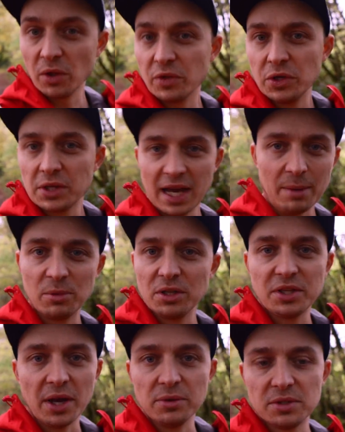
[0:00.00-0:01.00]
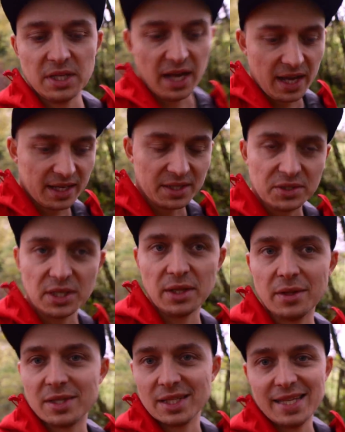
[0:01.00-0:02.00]
on the new camera, don't consider
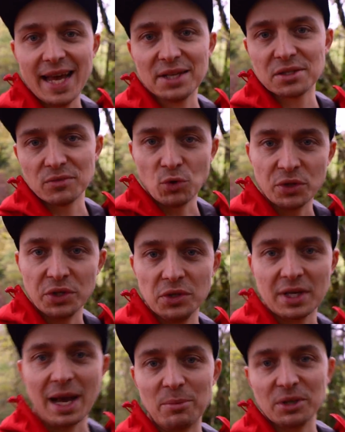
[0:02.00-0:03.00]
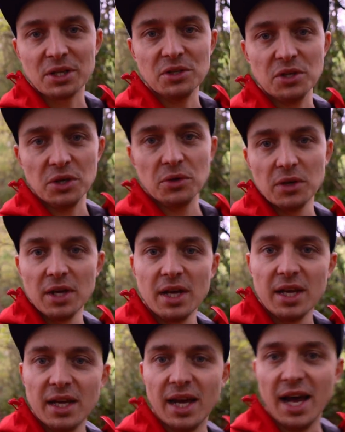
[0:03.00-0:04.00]
this a test of what the new camera can do.
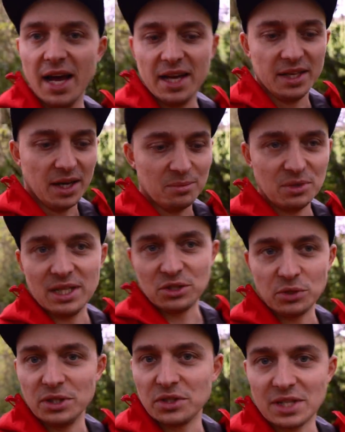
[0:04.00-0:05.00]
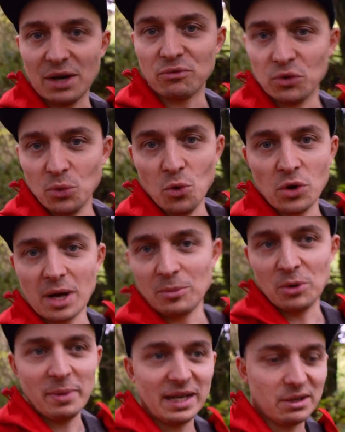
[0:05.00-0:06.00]
I'm literally just out for a walk. I'm
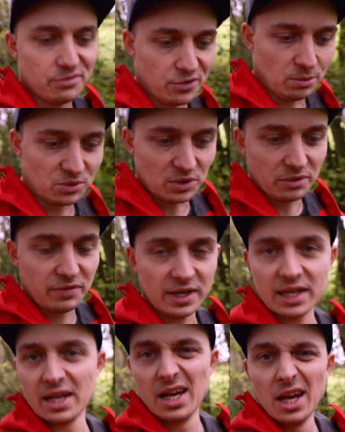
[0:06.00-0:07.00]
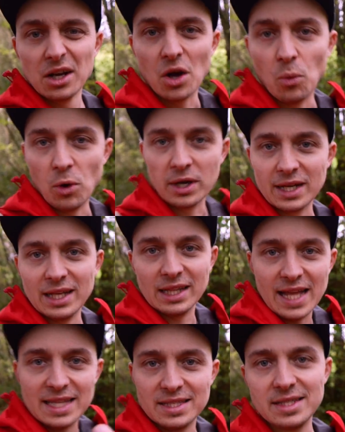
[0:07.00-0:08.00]
not making films or anything. Got one little
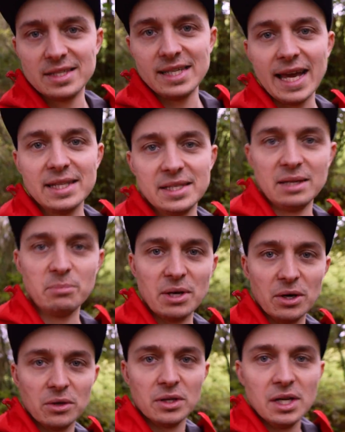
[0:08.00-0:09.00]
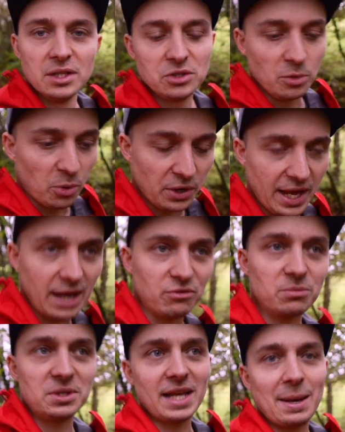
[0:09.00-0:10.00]
lens, is the 18mm 2.8
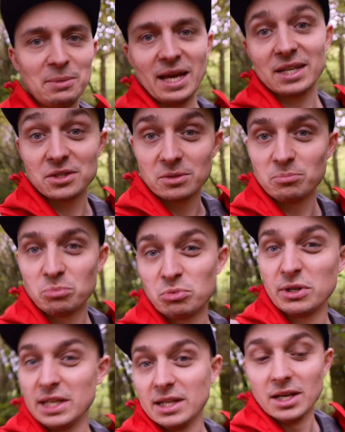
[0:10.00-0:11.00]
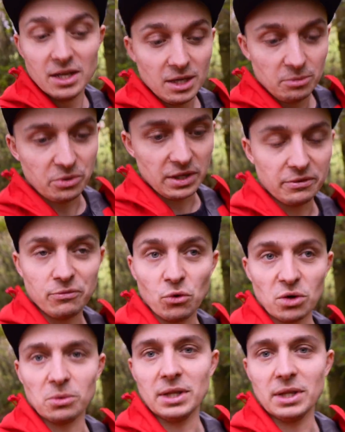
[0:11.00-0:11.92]
from Samyang, so it's pretty affordable